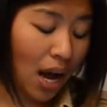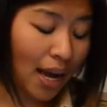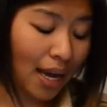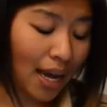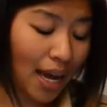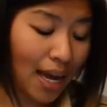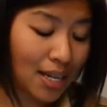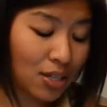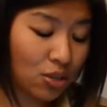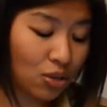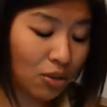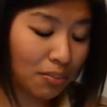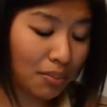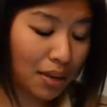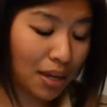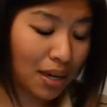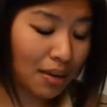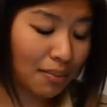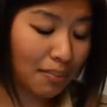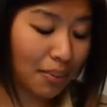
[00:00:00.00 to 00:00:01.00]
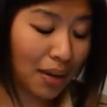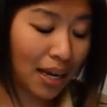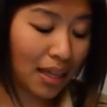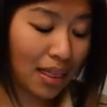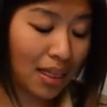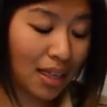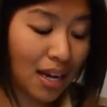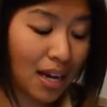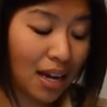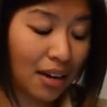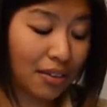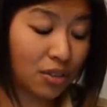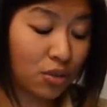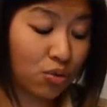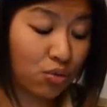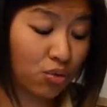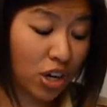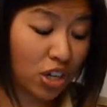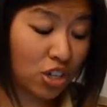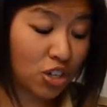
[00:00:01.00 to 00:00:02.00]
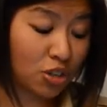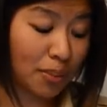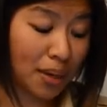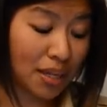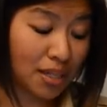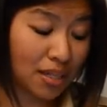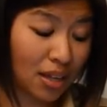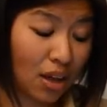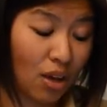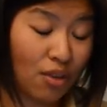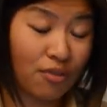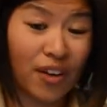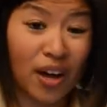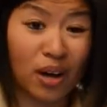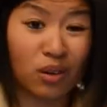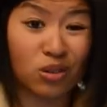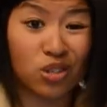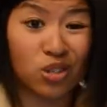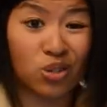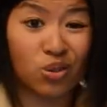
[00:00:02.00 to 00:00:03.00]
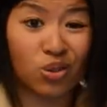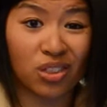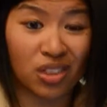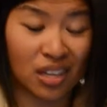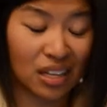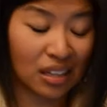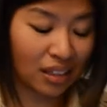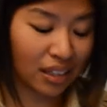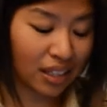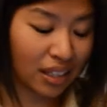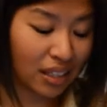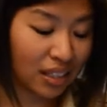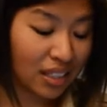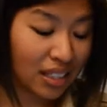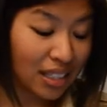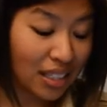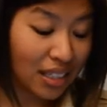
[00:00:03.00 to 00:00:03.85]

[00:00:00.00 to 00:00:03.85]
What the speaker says: I hate to admit it, but I think I stretched myself out too thinly.